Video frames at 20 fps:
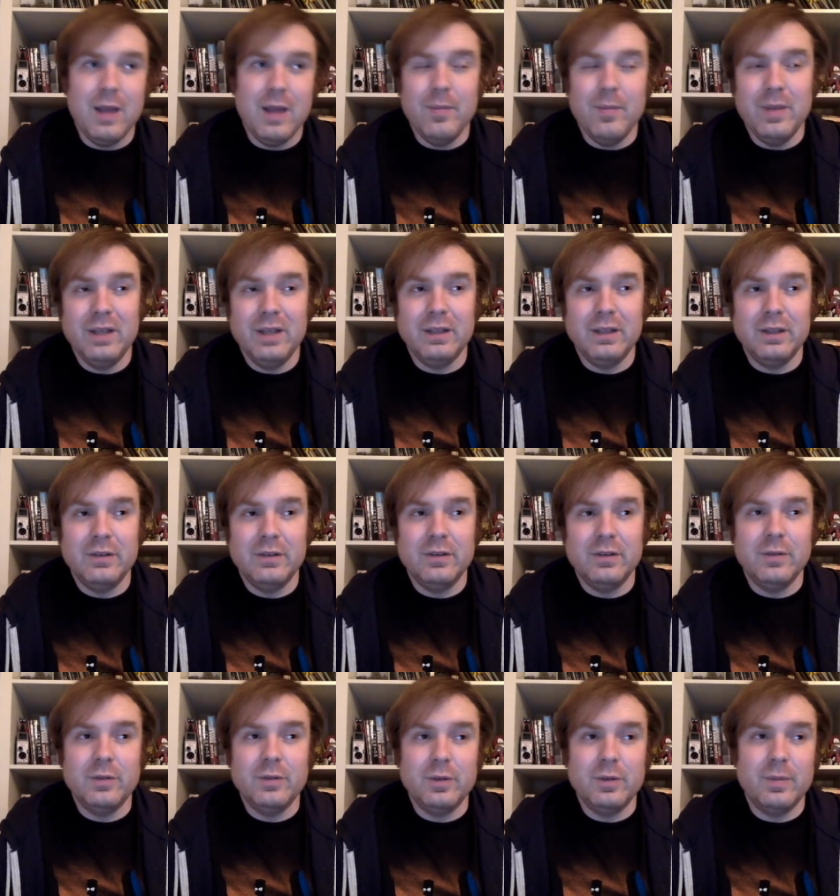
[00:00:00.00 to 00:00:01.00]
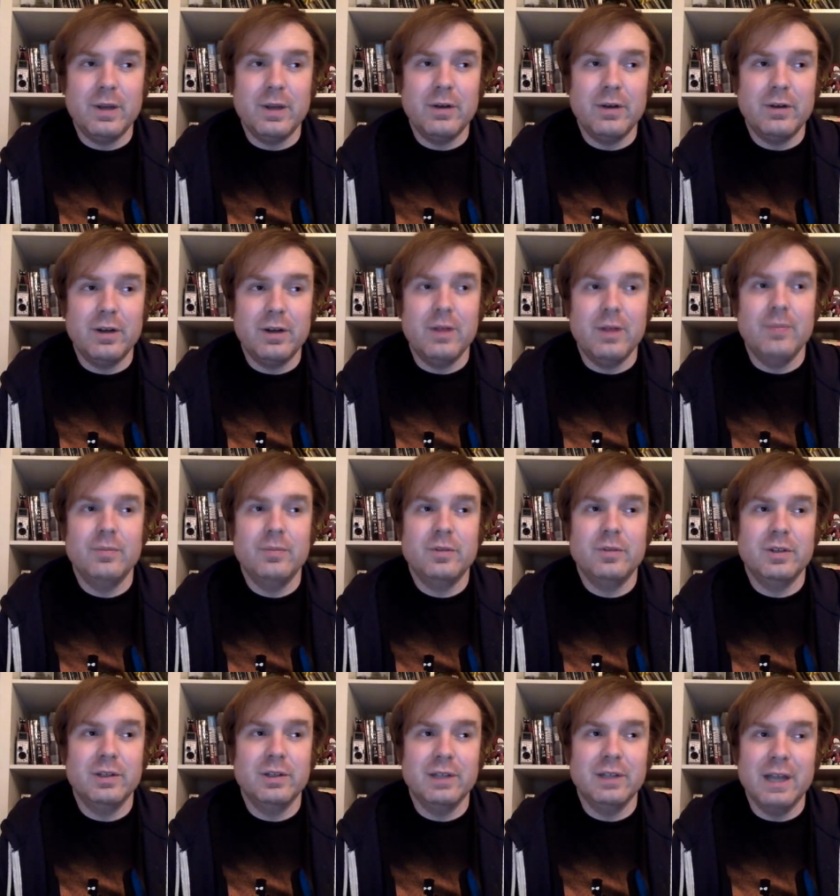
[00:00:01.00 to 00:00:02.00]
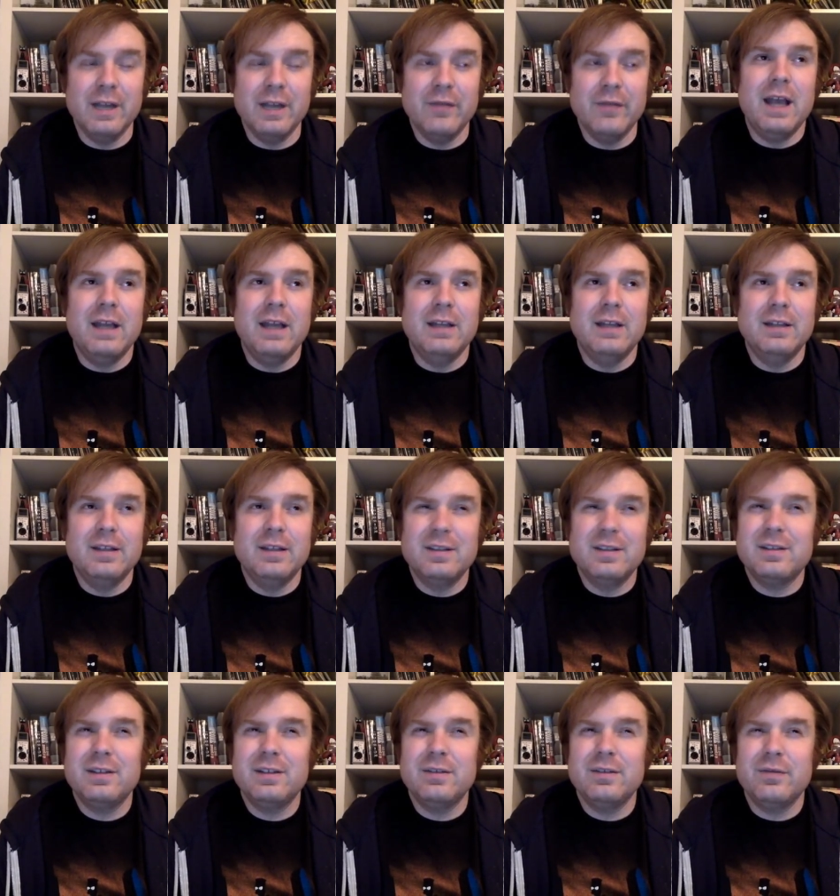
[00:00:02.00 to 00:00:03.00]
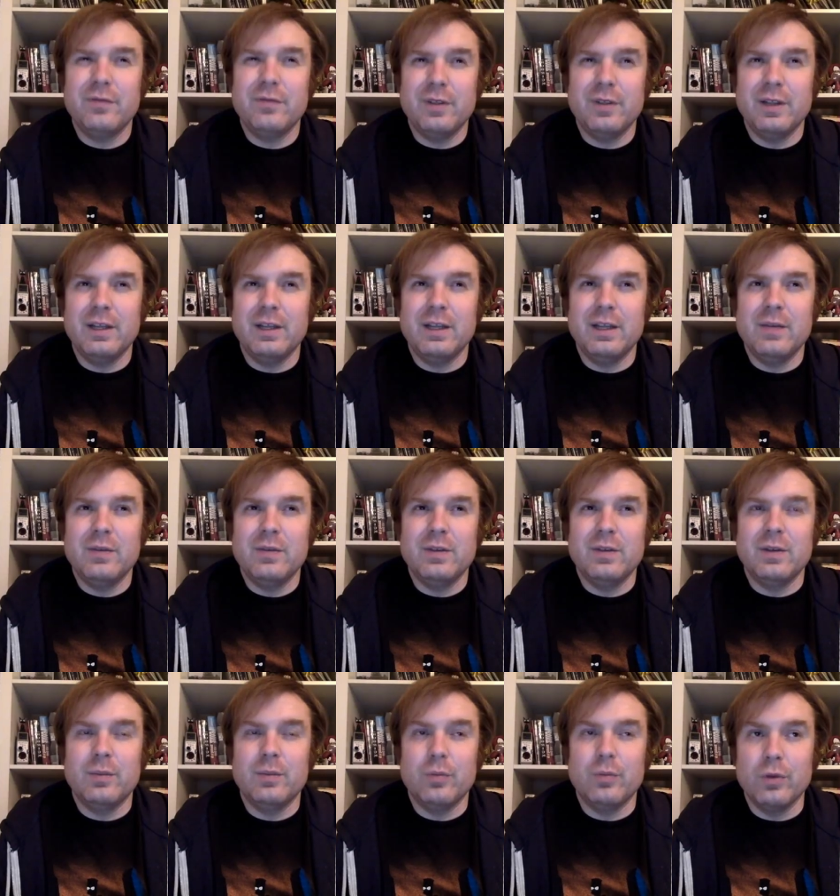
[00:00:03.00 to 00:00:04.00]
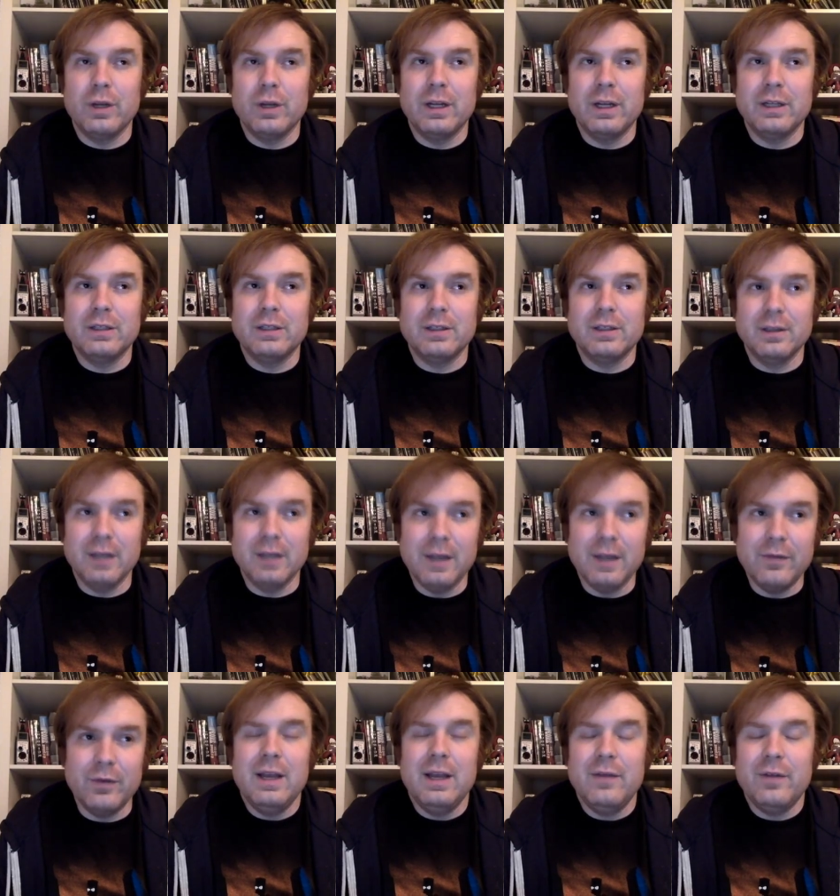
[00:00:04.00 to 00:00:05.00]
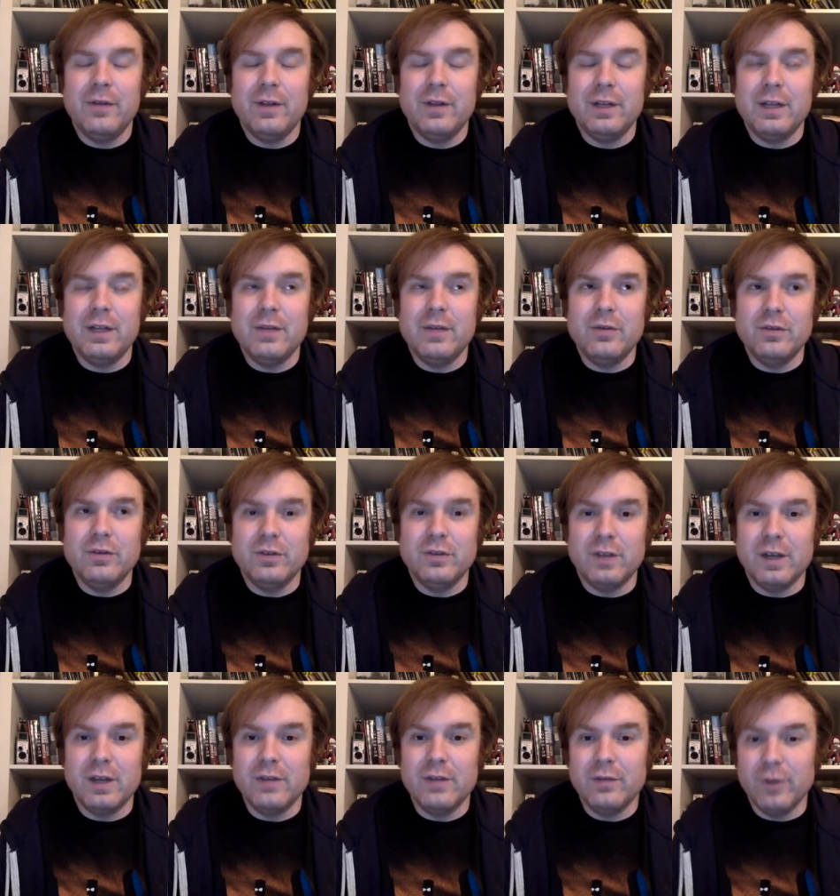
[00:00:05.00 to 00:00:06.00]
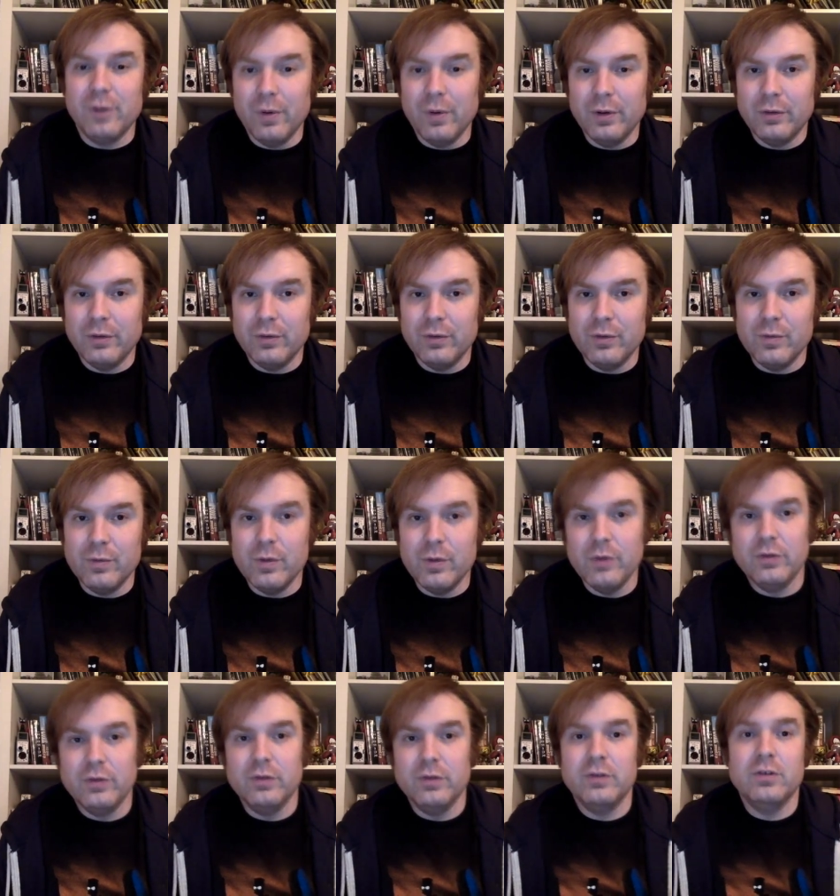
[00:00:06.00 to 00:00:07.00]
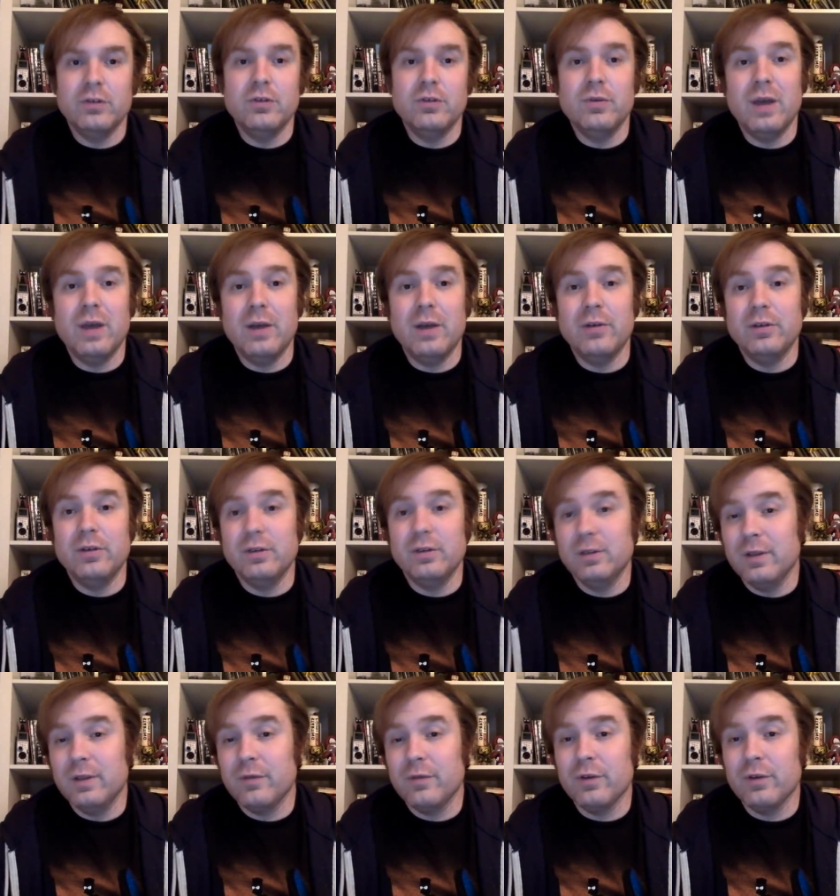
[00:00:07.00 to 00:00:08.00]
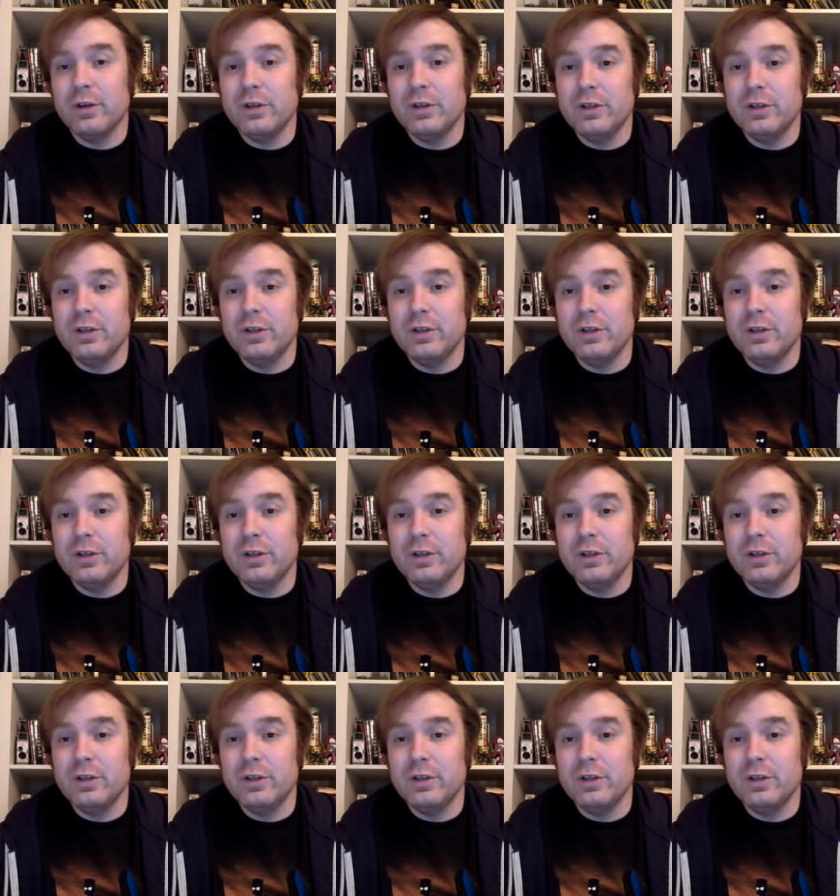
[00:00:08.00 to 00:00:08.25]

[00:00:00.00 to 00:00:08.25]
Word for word: and make that subject matter come to life. And this didn't feel like he was like bringing it to life. It felt like he was just kind of going through the motions and knew how to deliver it